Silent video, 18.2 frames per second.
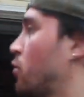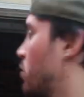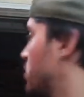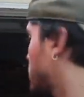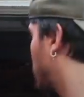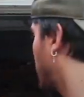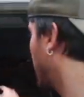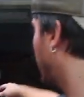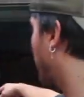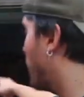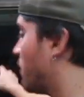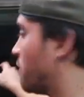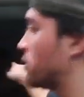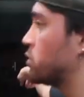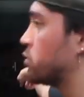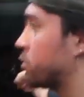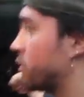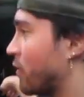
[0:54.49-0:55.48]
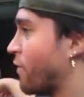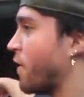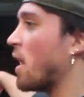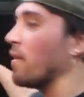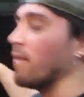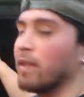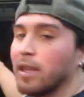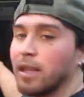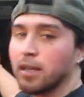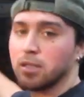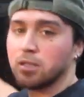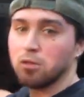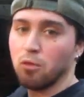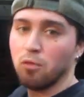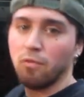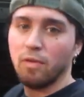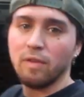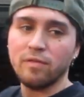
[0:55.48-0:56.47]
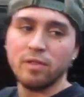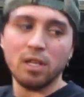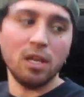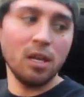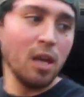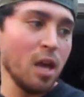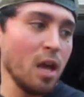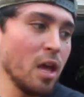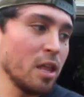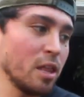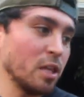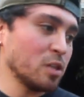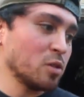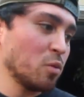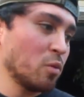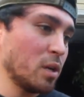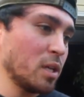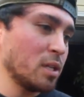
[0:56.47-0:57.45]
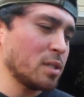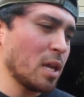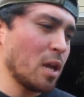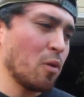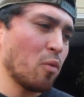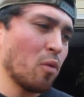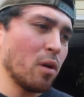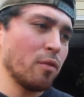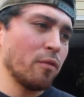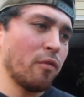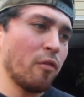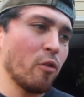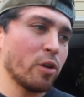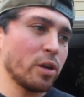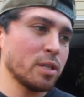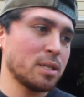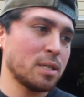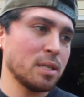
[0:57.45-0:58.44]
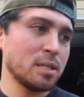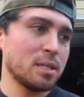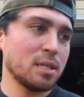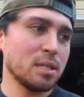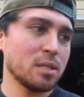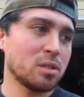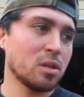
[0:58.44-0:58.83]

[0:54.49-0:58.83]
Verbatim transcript: one twenty-five, one twenty-five, and then a two fifty. This one is a one forty c c,